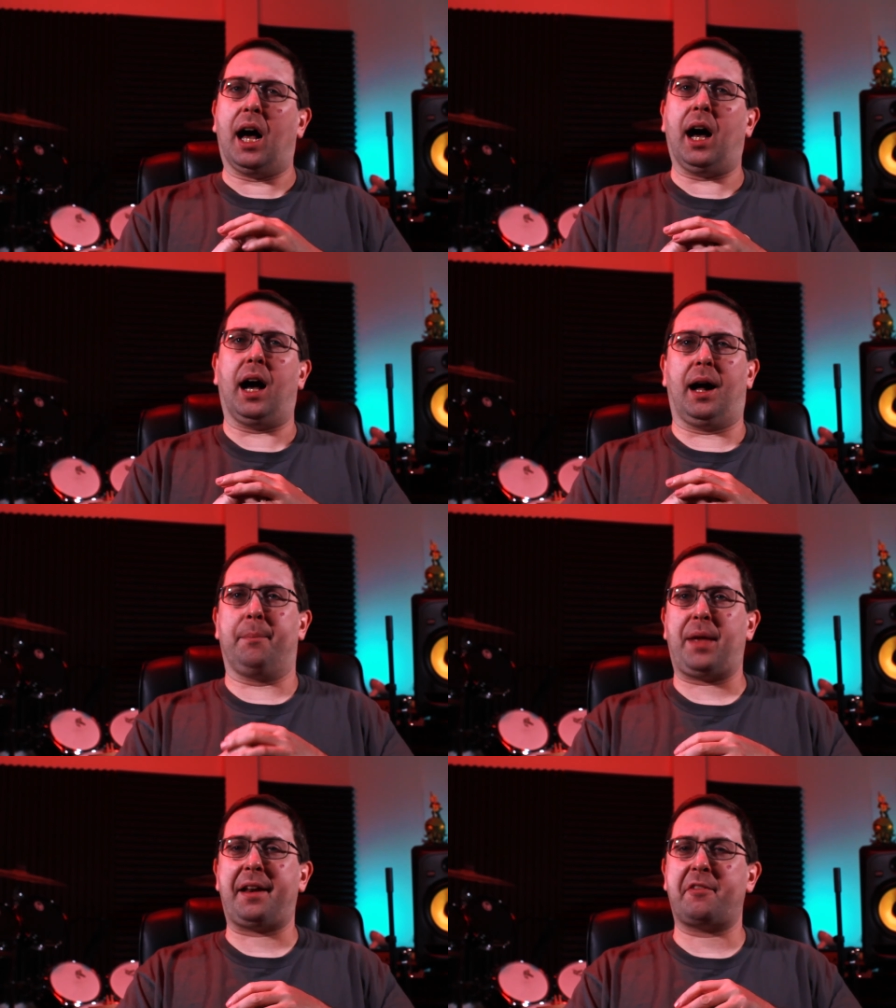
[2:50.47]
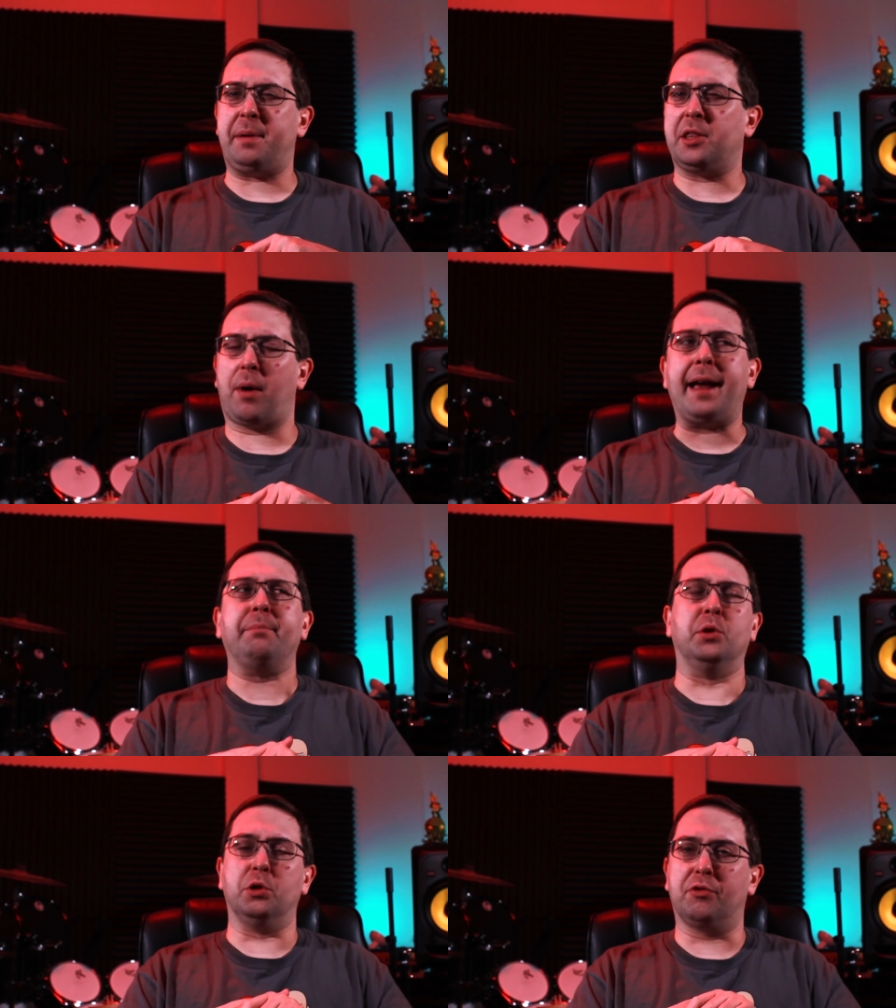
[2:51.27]
I'd have to be in the
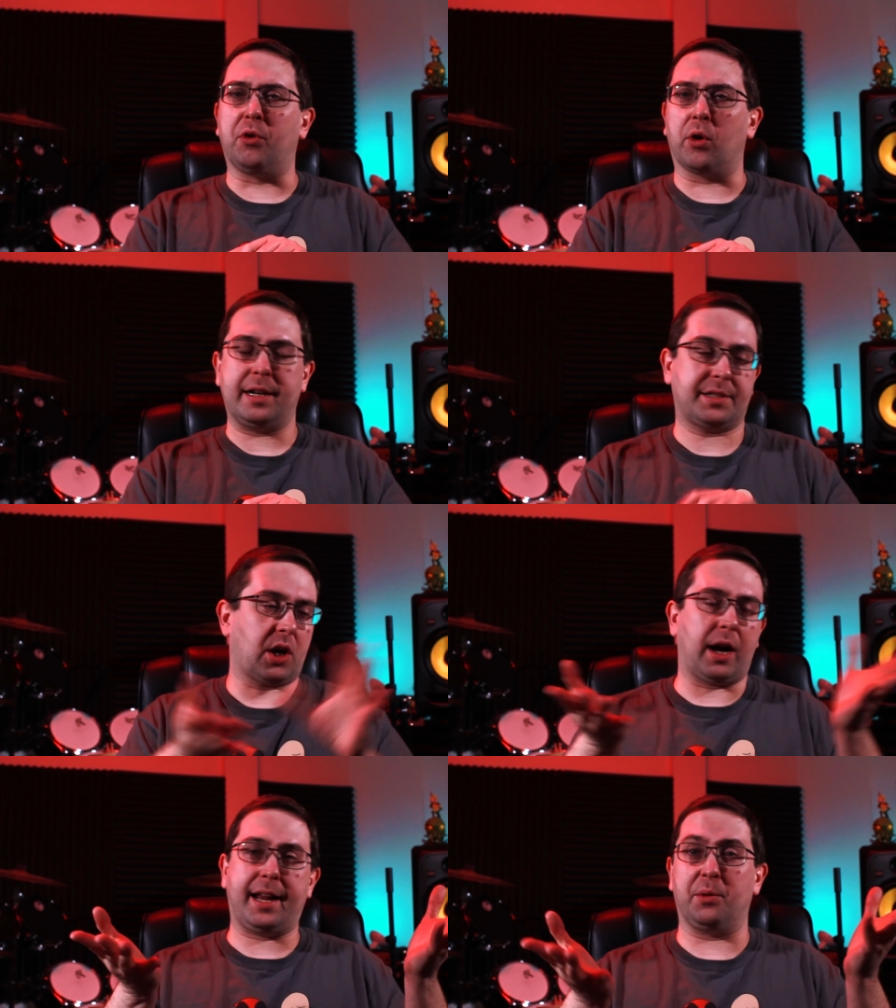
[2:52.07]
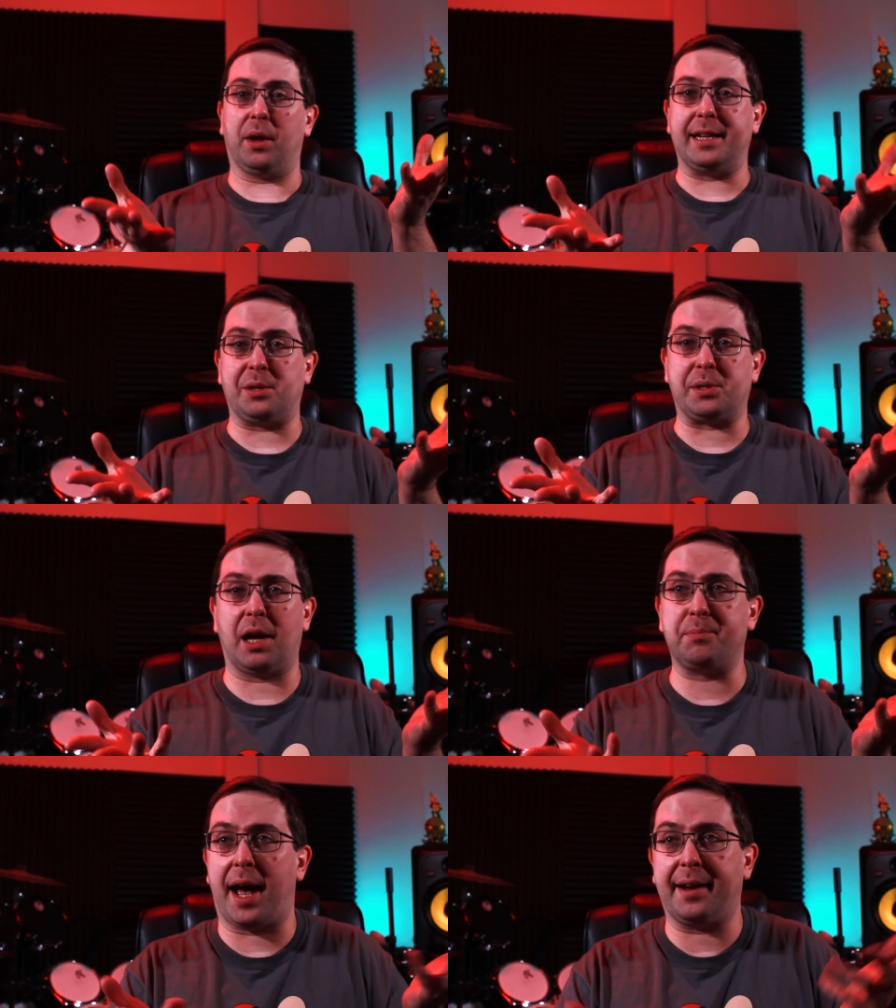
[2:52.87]
right mood for it. Sorry, I didn't realize it was
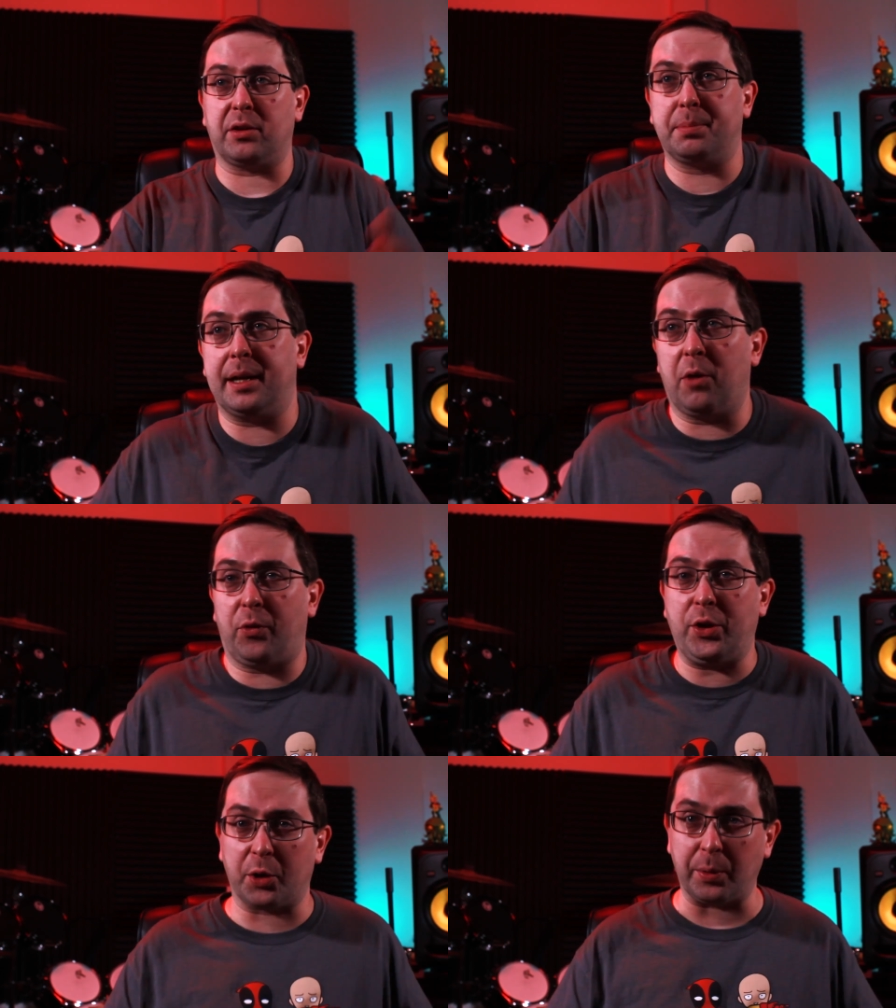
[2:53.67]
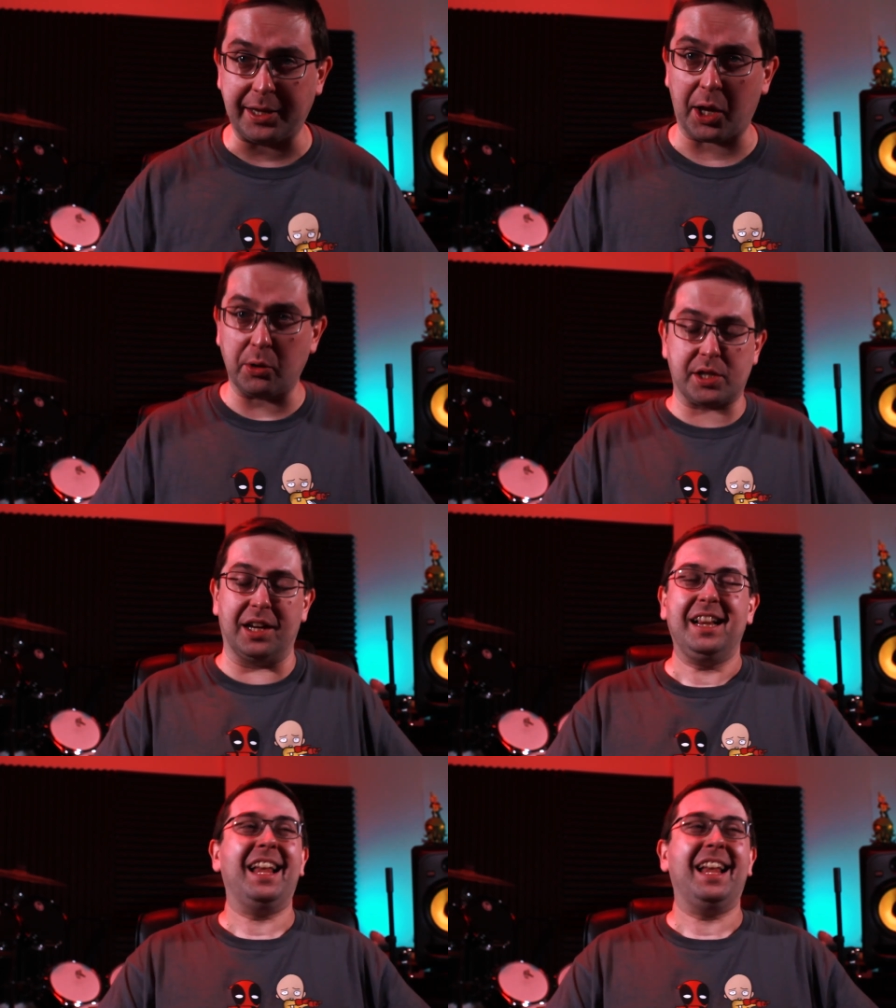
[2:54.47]
subtitled, but hopefully you can read those.